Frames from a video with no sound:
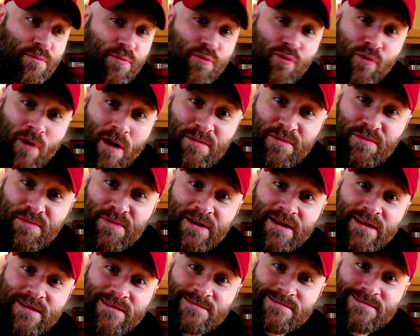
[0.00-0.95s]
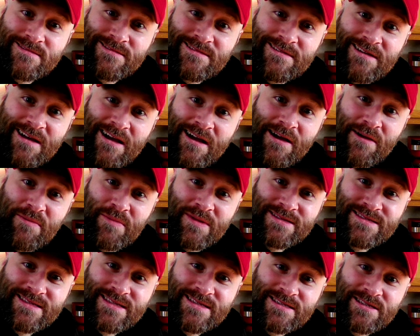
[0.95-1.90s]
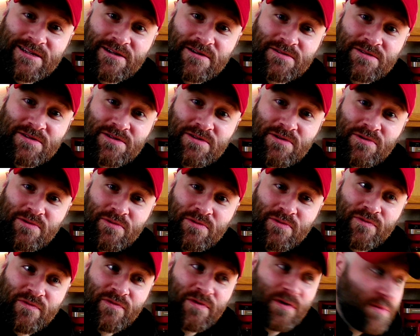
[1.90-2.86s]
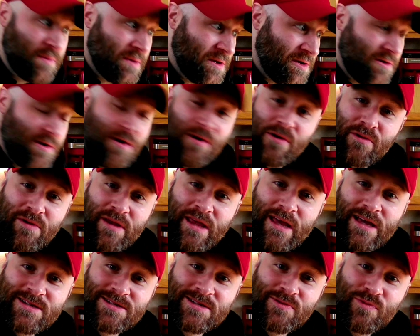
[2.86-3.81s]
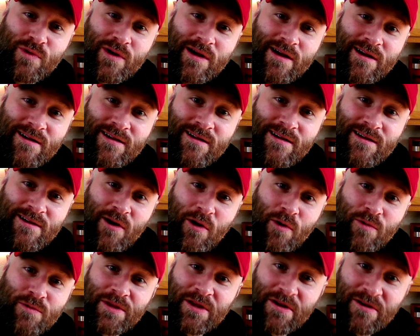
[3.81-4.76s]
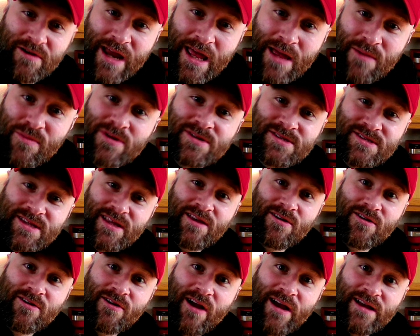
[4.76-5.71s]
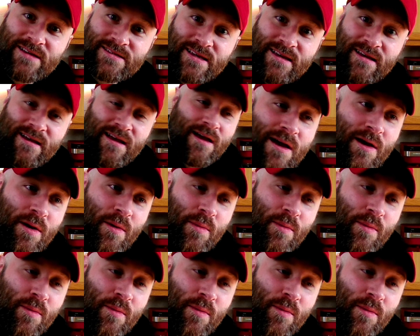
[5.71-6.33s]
Probably. It's easier to film in your own kitchen where only your neighbors think you're crazy,